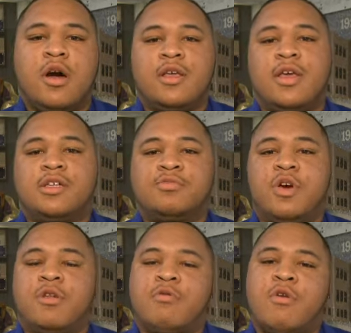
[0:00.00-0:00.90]
Yes,
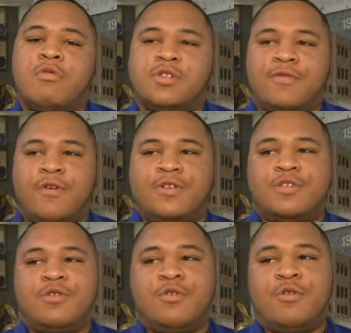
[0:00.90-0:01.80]
but Aurora was the first
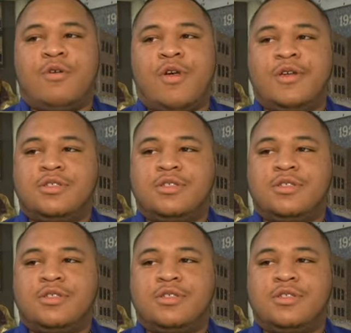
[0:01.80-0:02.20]
school